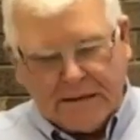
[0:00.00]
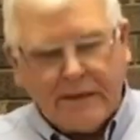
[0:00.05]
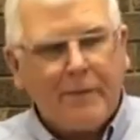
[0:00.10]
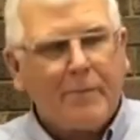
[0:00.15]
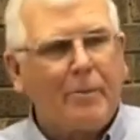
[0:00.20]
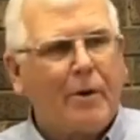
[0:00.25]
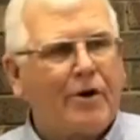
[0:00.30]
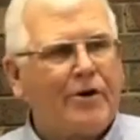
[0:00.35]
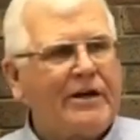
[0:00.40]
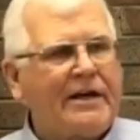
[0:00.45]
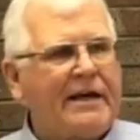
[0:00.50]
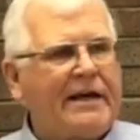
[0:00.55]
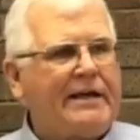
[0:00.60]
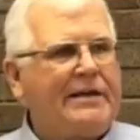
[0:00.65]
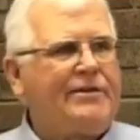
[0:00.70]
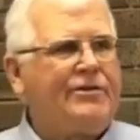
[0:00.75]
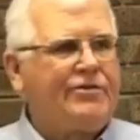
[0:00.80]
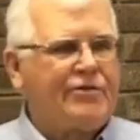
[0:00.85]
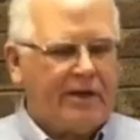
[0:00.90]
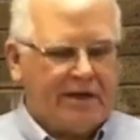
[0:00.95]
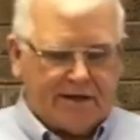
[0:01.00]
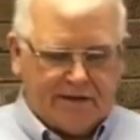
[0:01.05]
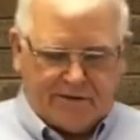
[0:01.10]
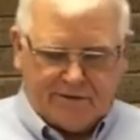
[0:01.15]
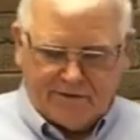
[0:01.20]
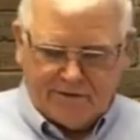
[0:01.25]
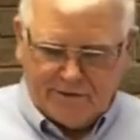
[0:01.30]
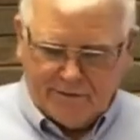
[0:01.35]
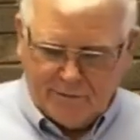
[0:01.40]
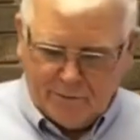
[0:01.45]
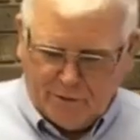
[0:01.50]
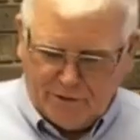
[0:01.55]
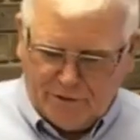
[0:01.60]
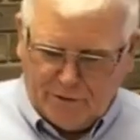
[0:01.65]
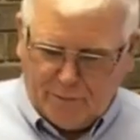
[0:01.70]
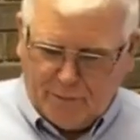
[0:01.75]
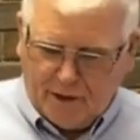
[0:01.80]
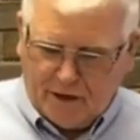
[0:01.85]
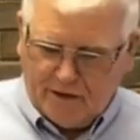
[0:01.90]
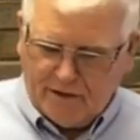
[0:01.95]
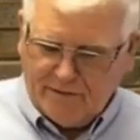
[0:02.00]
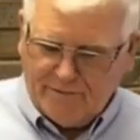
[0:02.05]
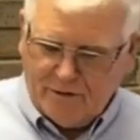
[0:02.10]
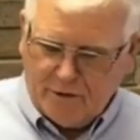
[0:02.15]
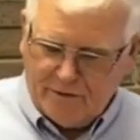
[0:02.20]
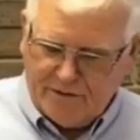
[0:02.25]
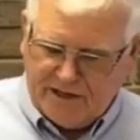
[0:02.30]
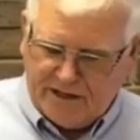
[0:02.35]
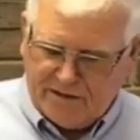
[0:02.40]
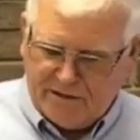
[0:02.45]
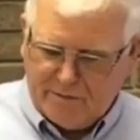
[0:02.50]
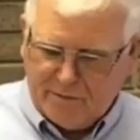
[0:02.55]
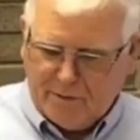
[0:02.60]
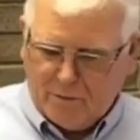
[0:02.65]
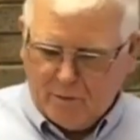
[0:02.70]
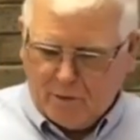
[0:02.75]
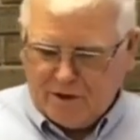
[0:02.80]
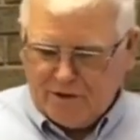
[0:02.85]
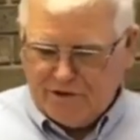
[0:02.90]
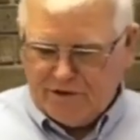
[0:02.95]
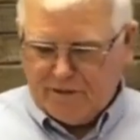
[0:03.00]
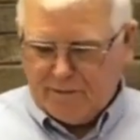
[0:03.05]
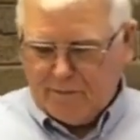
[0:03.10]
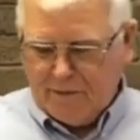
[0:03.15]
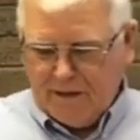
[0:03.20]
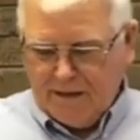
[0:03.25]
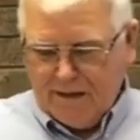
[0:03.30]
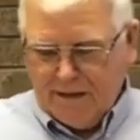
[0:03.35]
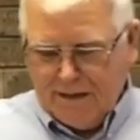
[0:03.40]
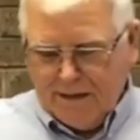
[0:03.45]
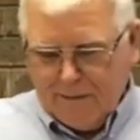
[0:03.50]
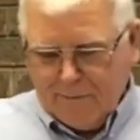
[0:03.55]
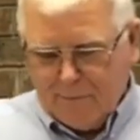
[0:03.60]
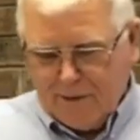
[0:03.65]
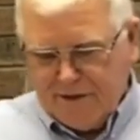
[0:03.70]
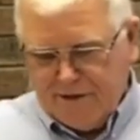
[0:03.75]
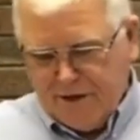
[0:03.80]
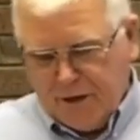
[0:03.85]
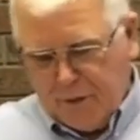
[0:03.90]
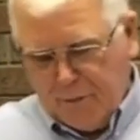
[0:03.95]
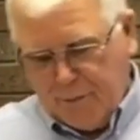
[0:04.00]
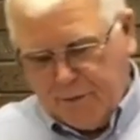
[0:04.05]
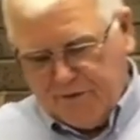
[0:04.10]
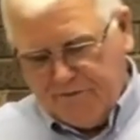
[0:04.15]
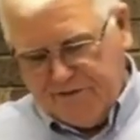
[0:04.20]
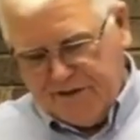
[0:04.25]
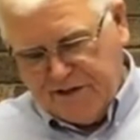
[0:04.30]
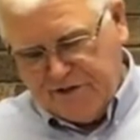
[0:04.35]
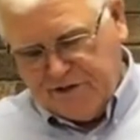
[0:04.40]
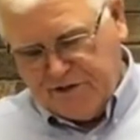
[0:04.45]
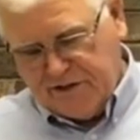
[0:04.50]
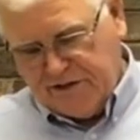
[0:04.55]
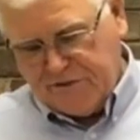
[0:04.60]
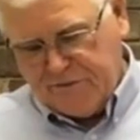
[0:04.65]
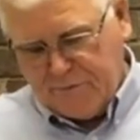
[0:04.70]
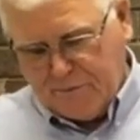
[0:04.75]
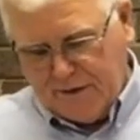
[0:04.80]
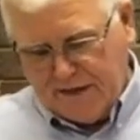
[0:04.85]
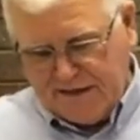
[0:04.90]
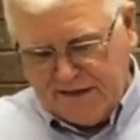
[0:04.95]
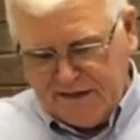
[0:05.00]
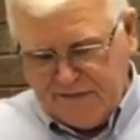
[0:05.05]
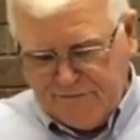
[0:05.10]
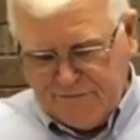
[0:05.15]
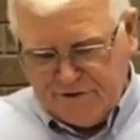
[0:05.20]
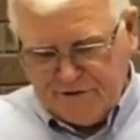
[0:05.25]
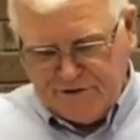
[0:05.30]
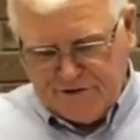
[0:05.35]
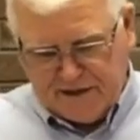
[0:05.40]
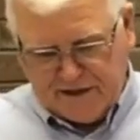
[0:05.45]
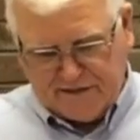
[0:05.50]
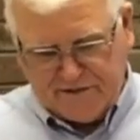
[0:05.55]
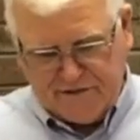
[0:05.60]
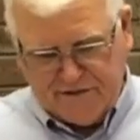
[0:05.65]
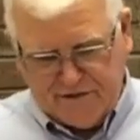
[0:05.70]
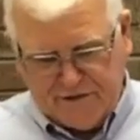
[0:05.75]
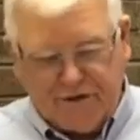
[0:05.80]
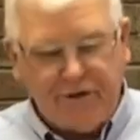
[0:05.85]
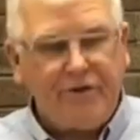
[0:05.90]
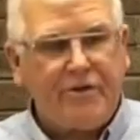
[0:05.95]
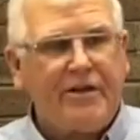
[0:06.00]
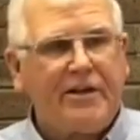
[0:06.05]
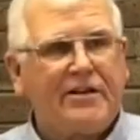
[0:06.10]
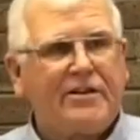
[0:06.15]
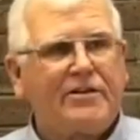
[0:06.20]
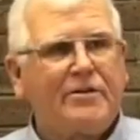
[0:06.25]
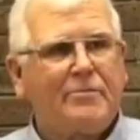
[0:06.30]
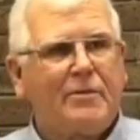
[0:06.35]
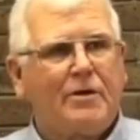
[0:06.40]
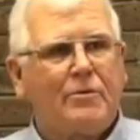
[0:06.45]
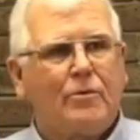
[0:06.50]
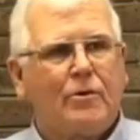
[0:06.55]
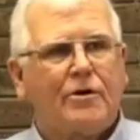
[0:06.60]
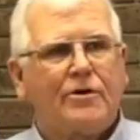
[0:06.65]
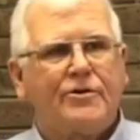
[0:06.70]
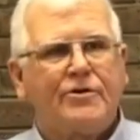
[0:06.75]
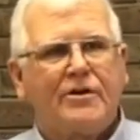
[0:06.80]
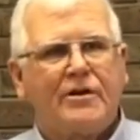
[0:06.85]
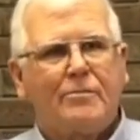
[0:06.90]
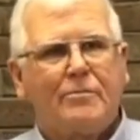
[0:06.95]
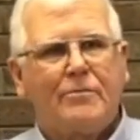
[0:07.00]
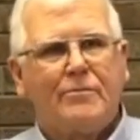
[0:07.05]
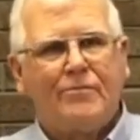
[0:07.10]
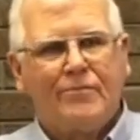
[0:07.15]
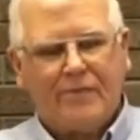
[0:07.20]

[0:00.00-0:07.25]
Burning incense was a part of Old Testament worship but no provision is made for such in New Testament worship.